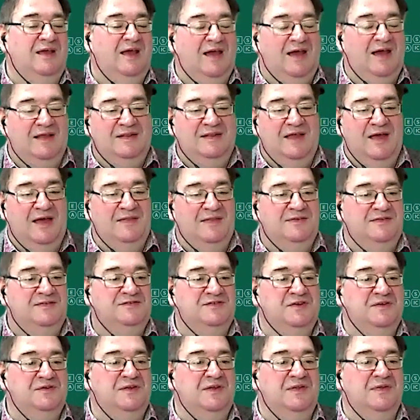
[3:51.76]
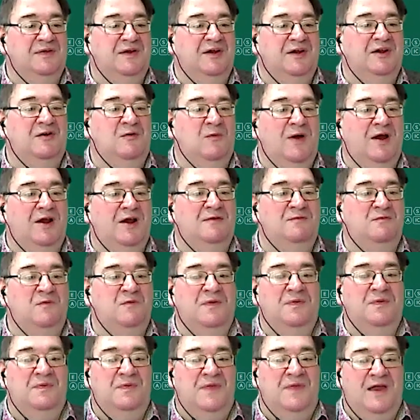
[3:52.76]
and so that they're aware of
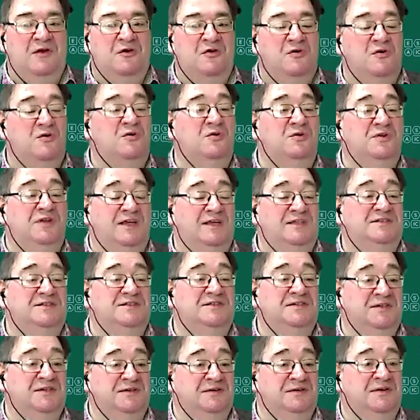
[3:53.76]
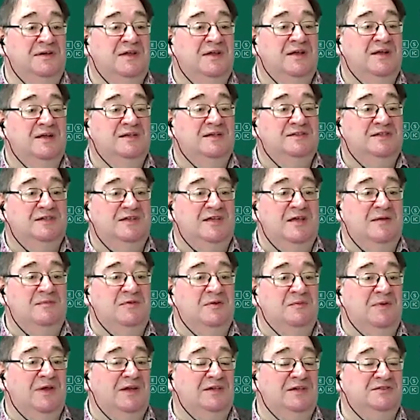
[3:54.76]
what they all need to do to keep
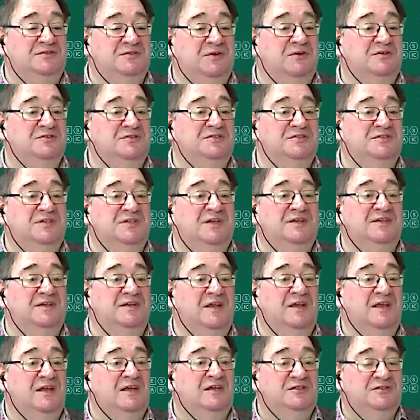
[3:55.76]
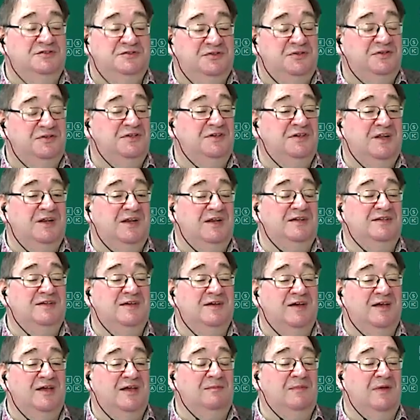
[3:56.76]
the patient oxygenated should at any
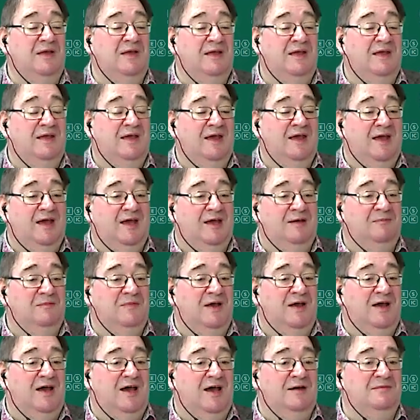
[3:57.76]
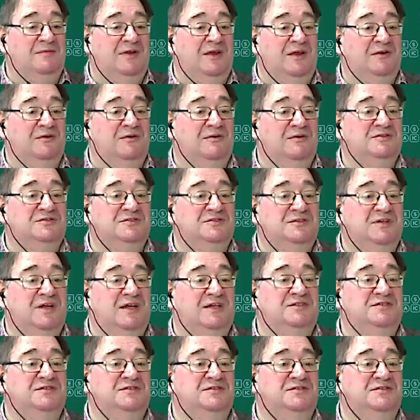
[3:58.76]
time apneic
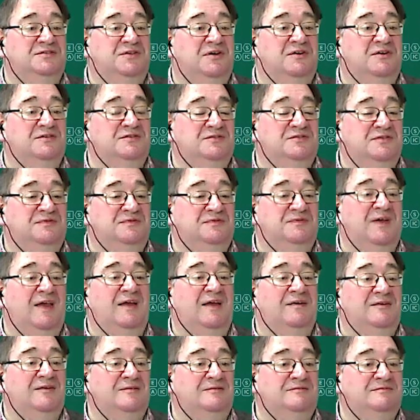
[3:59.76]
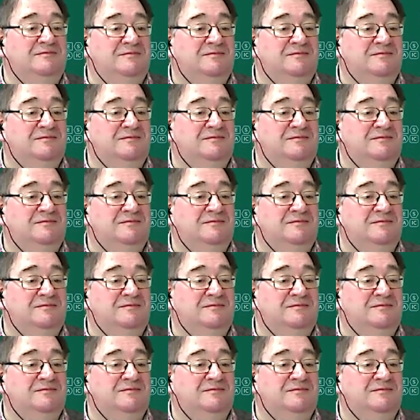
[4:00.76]
oxygenation start to fail.